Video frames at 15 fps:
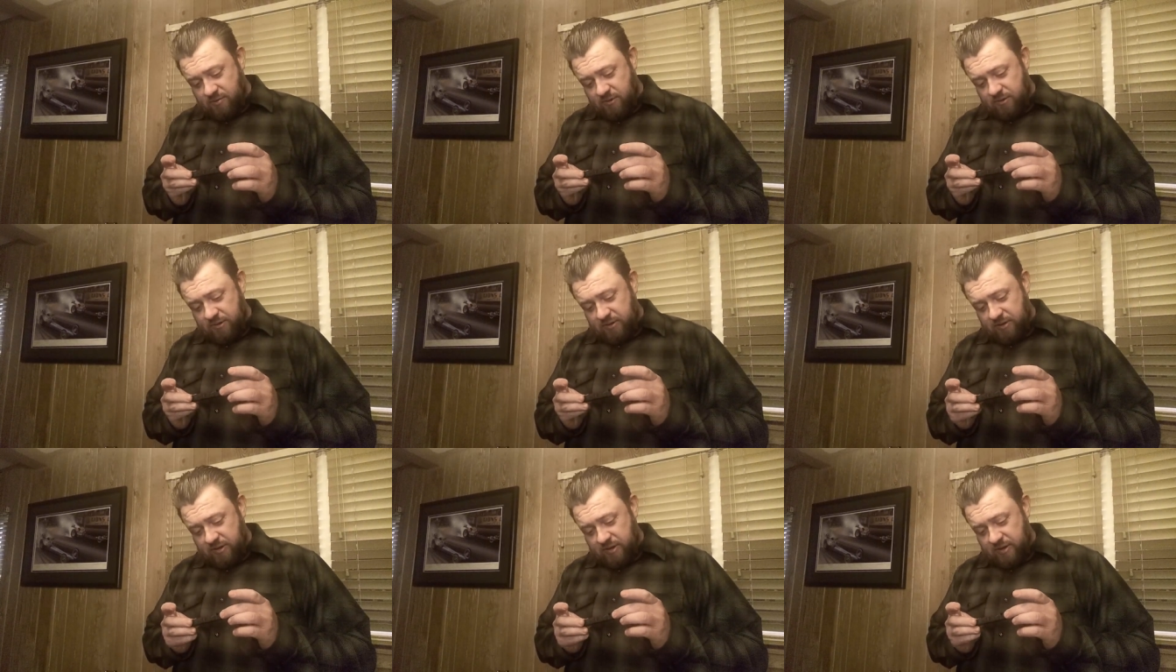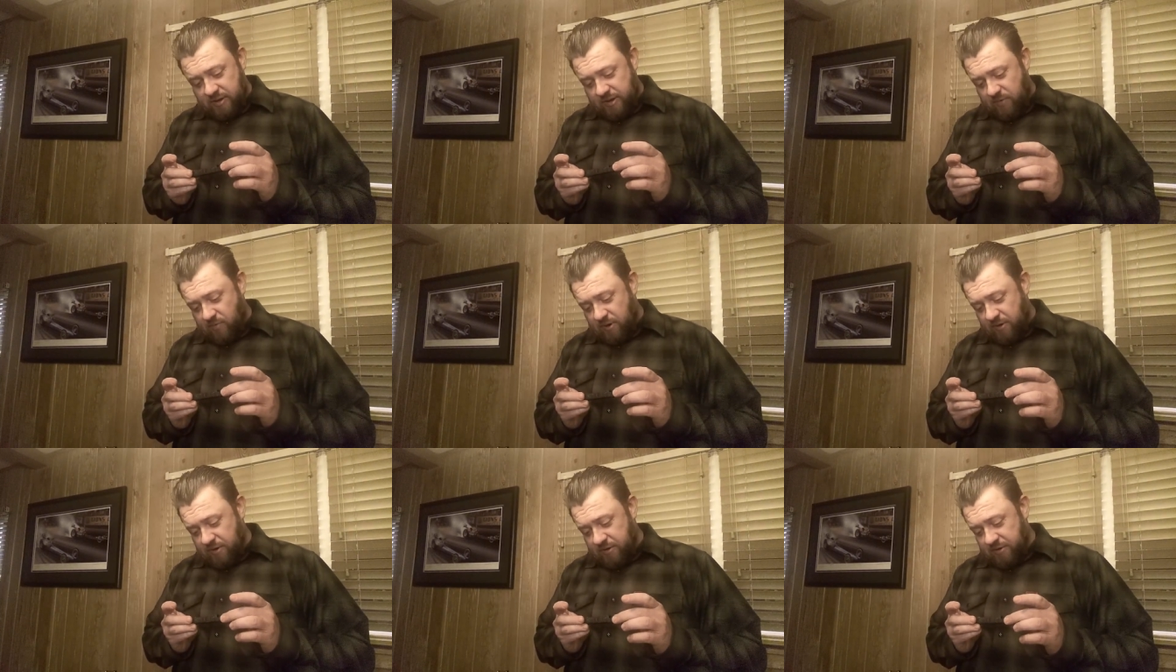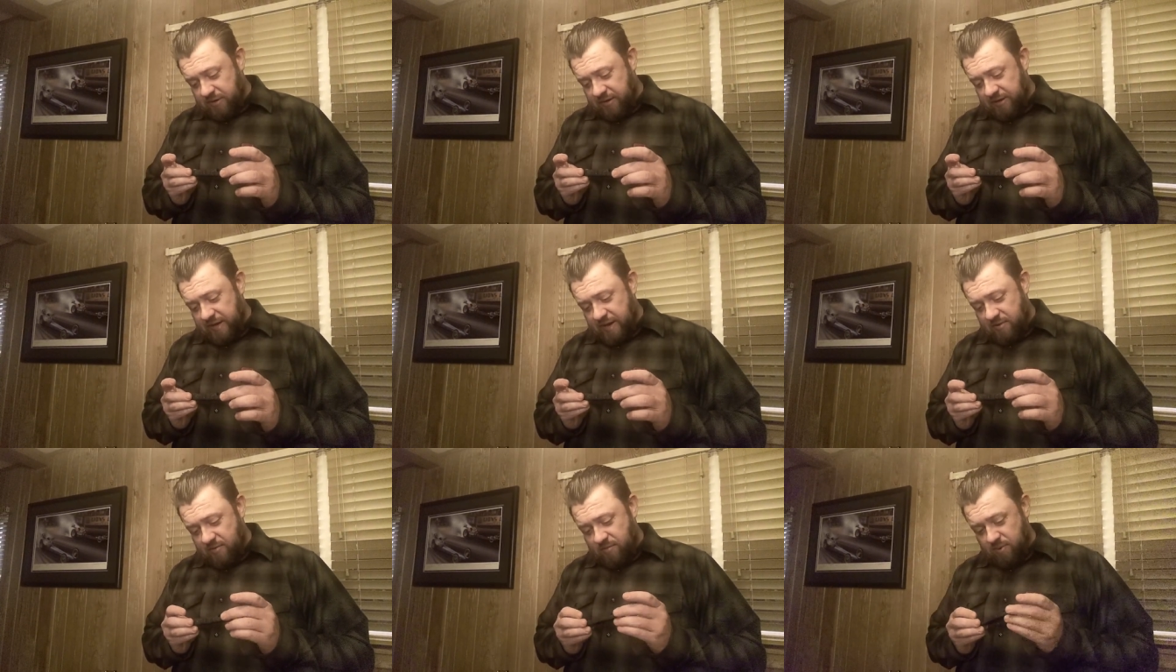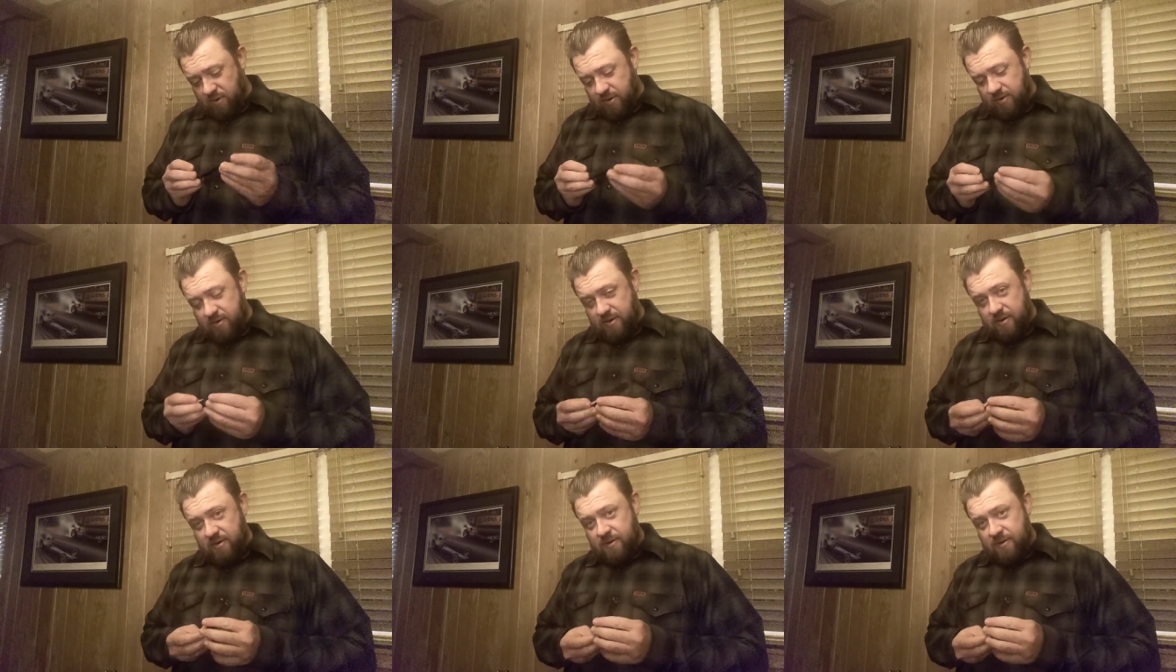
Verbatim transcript: once uh, I wear this thing down, but